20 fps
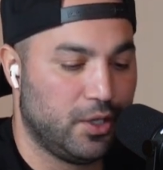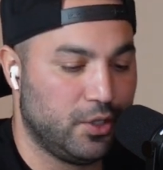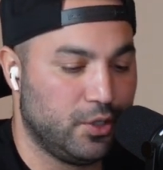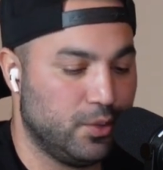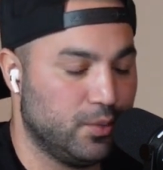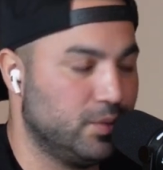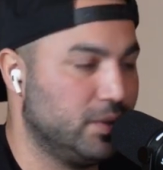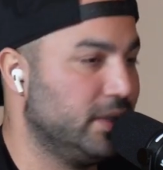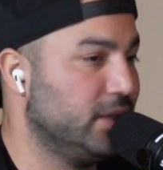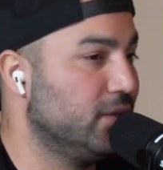
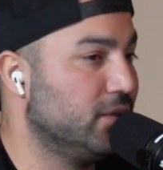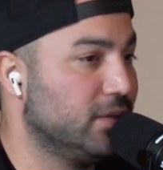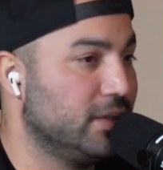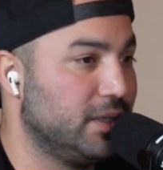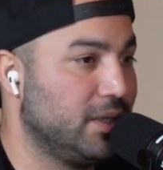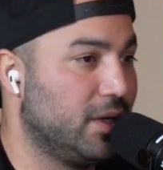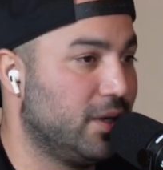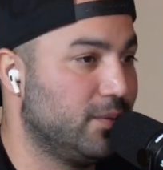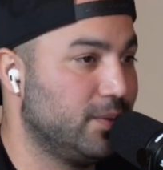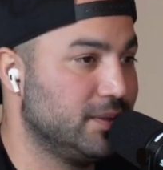you
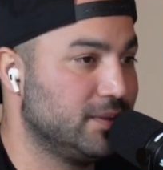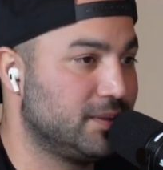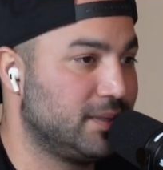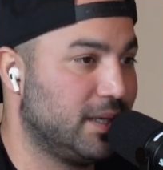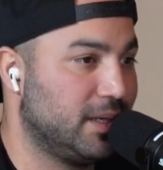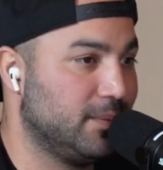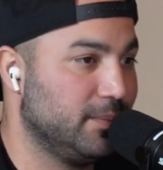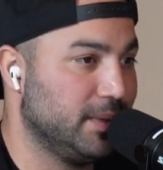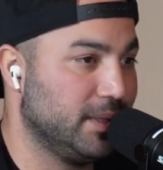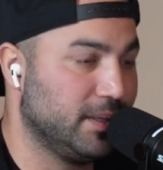literally always
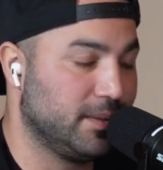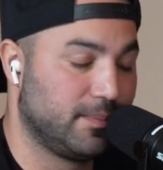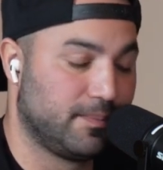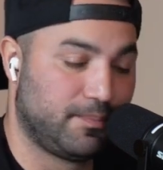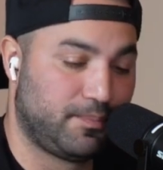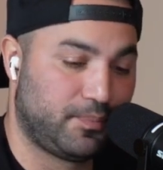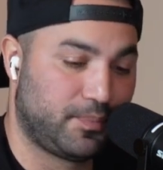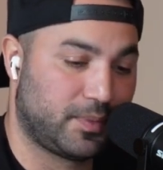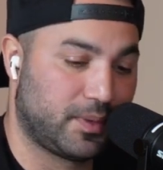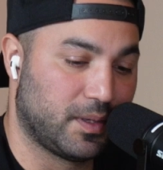tell me,
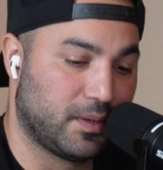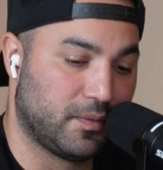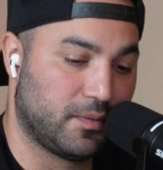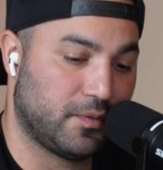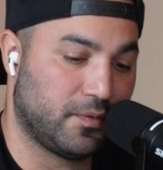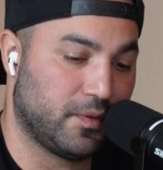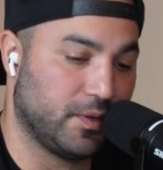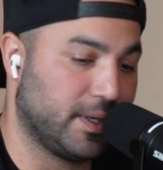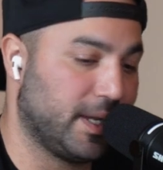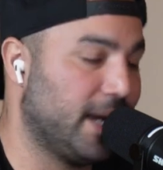
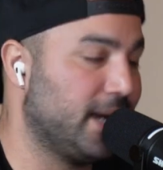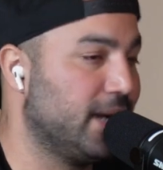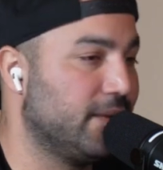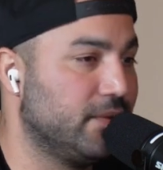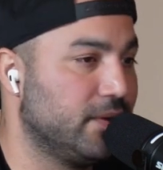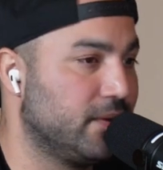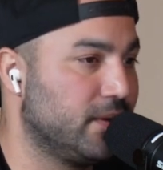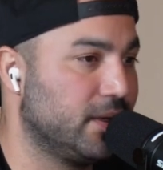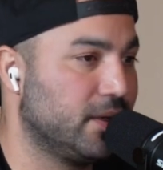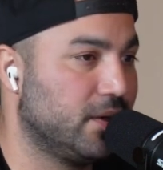forget
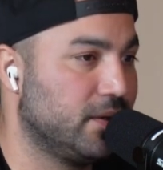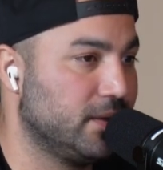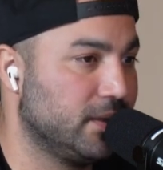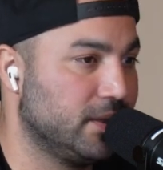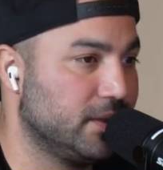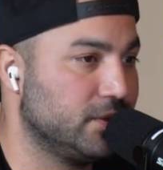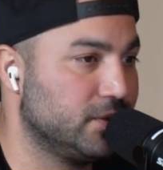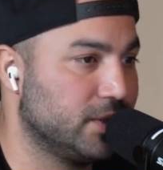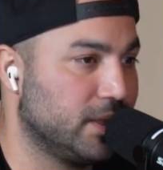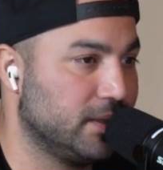everything on
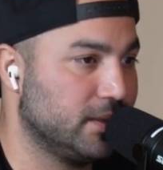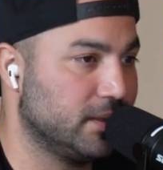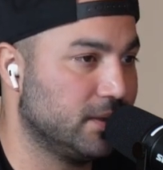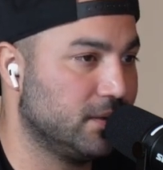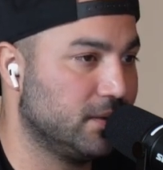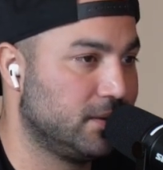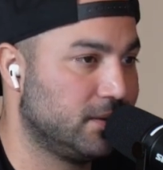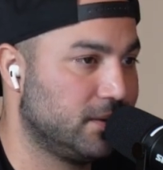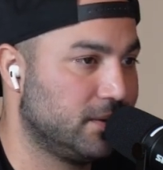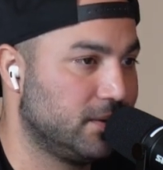the
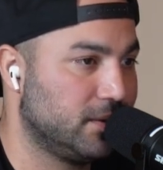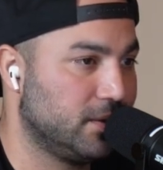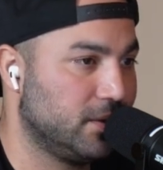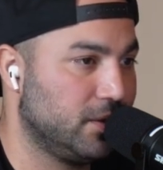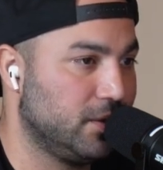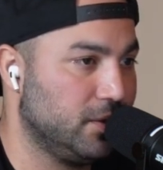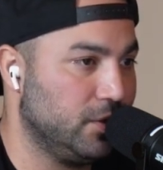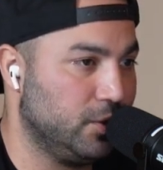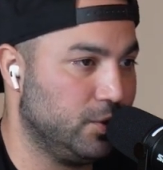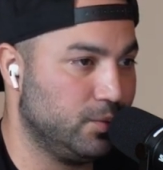agenda.
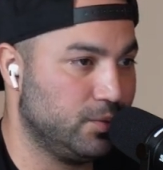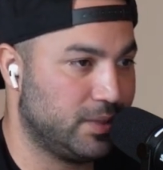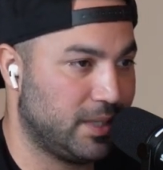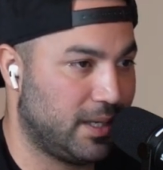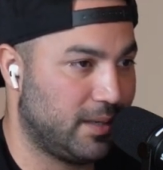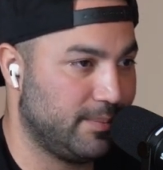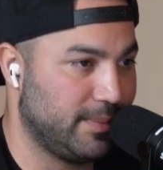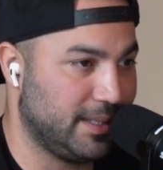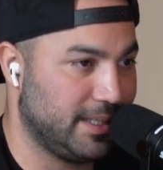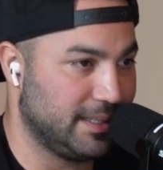You
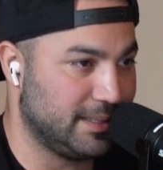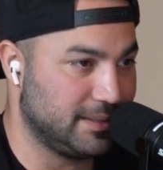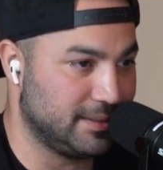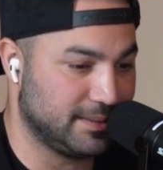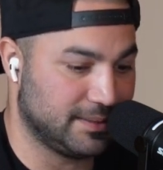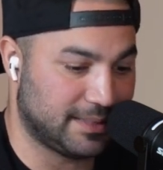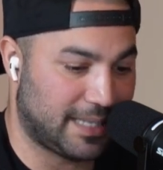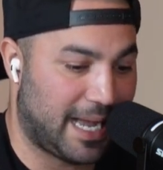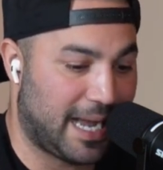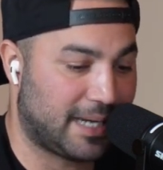tell me
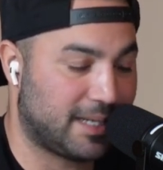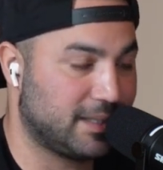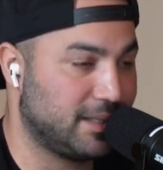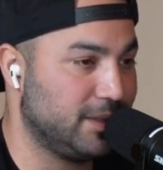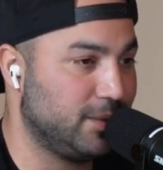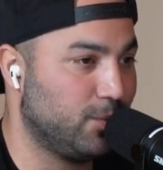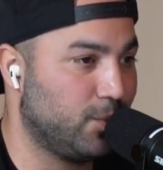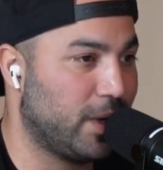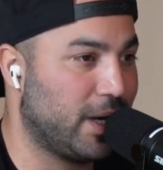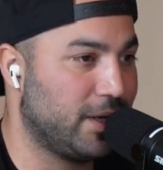
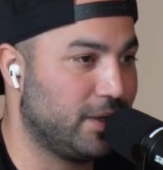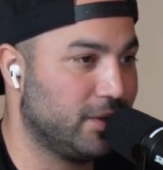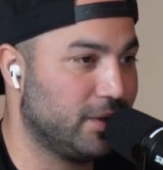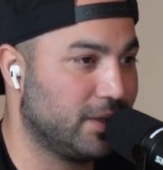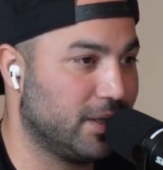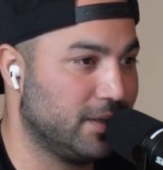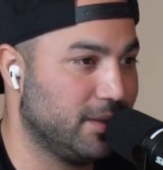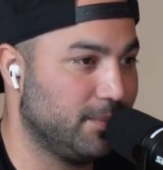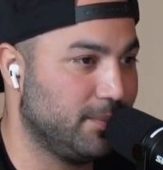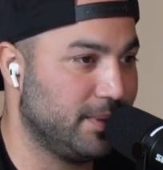exactly where you're
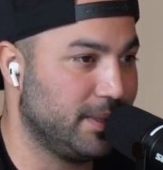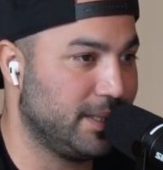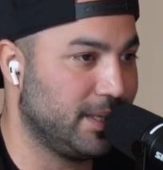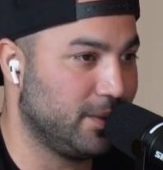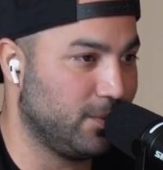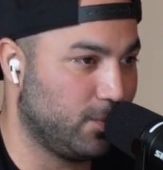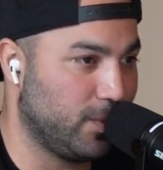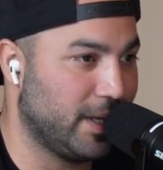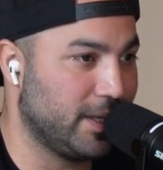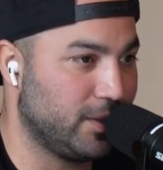going to be
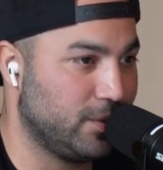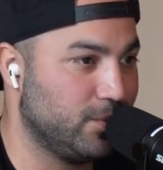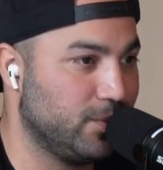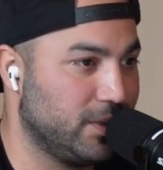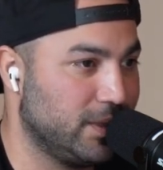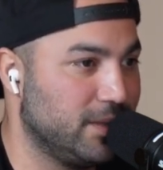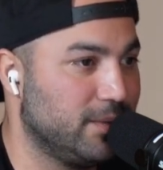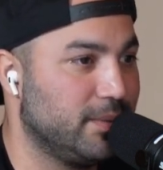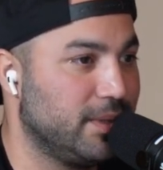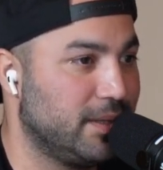and when you
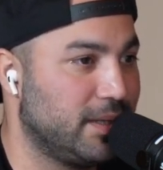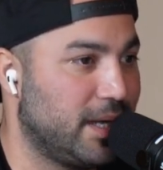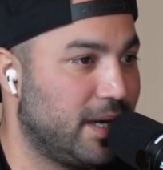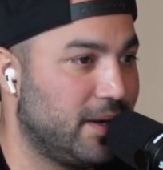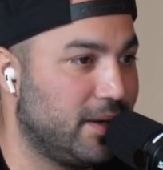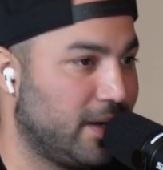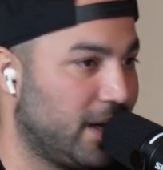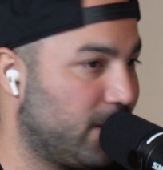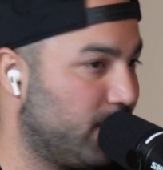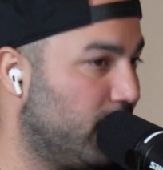need me
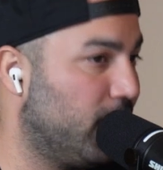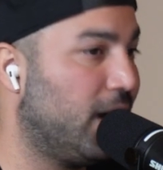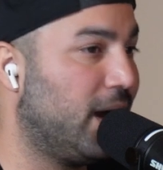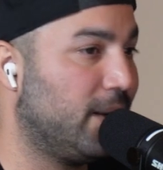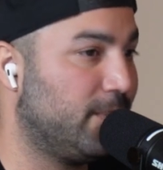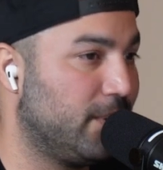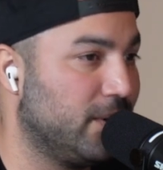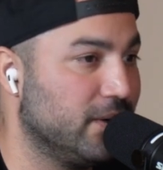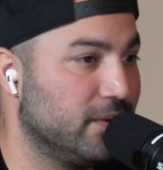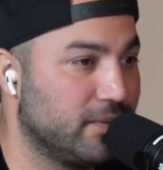there, and I will
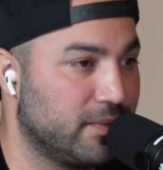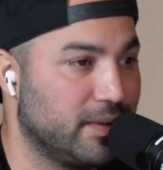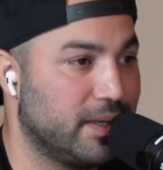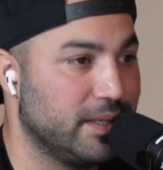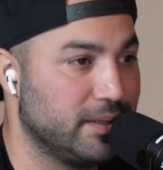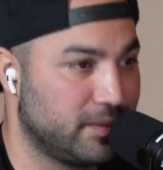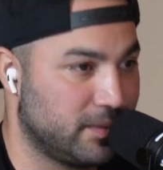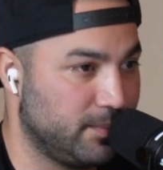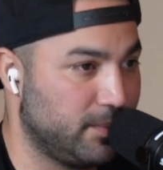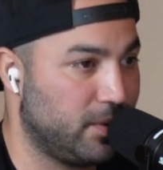hop on a
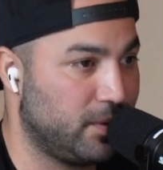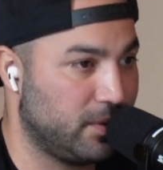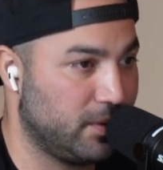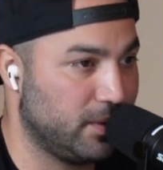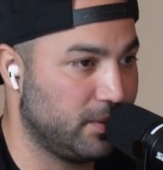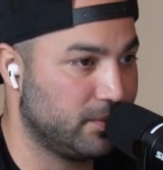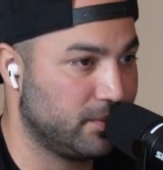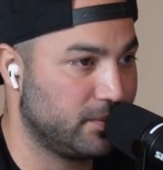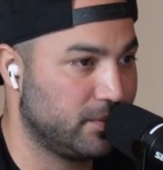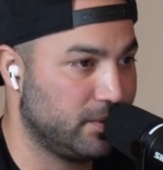flight
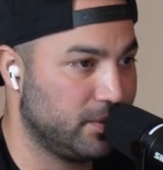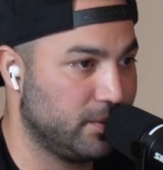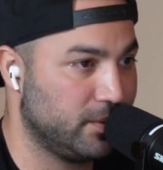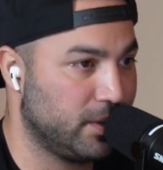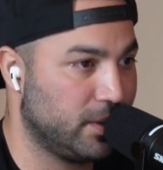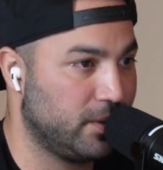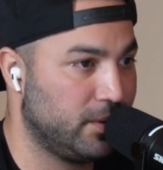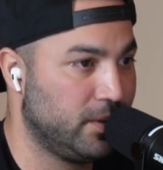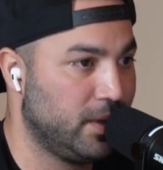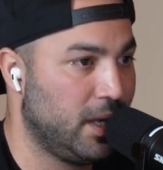tomorrow, you
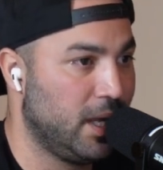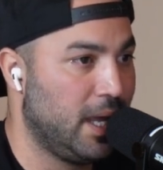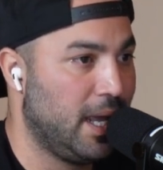know?